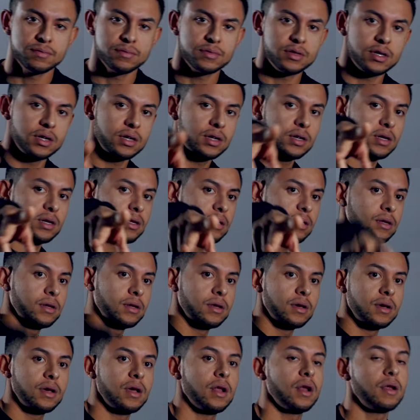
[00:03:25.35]

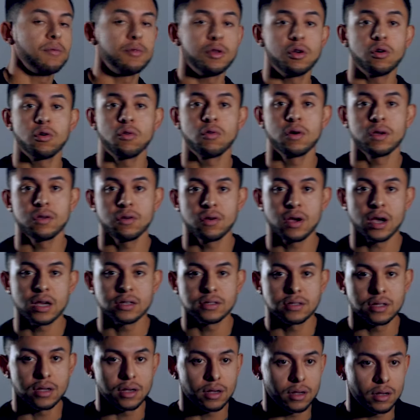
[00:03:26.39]
Let me know what you guys
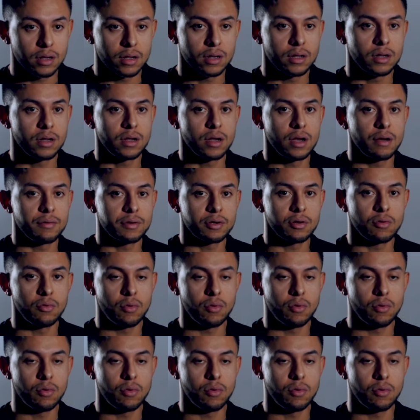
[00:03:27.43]
think. Have a good